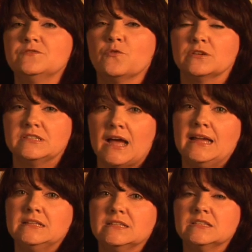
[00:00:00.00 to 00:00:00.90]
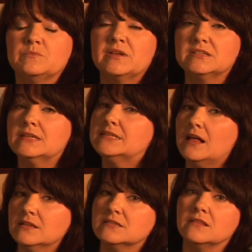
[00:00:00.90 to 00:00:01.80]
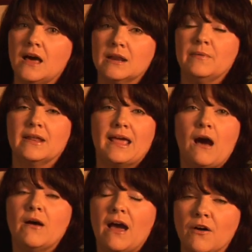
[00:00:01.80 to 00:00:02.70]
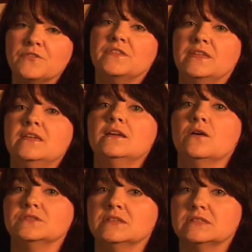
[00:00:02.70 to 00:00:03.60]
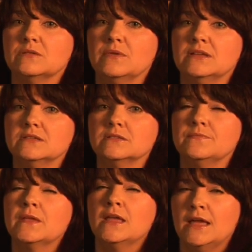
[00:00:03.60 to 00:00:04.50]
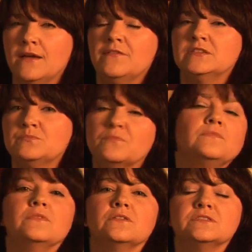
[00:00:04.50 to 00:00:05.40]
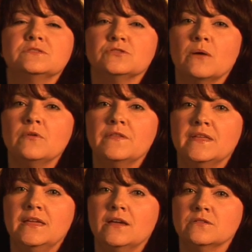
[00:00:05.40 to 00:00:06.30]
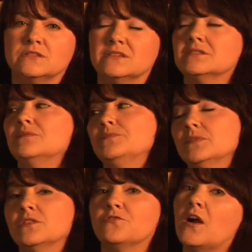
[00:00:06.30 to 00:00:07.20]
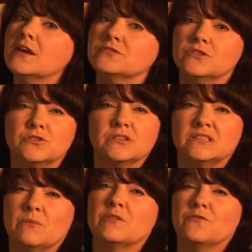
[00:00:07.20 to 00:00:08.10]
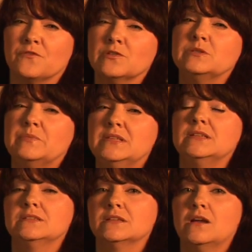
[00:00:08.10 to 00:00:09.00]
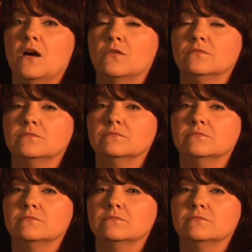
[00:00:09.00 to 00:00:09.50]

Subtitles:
for scientists because they tell us a lot about how healthy the ecosystem is. If there's trouble in the ecosystem, the frogs are usually some of the first species to go.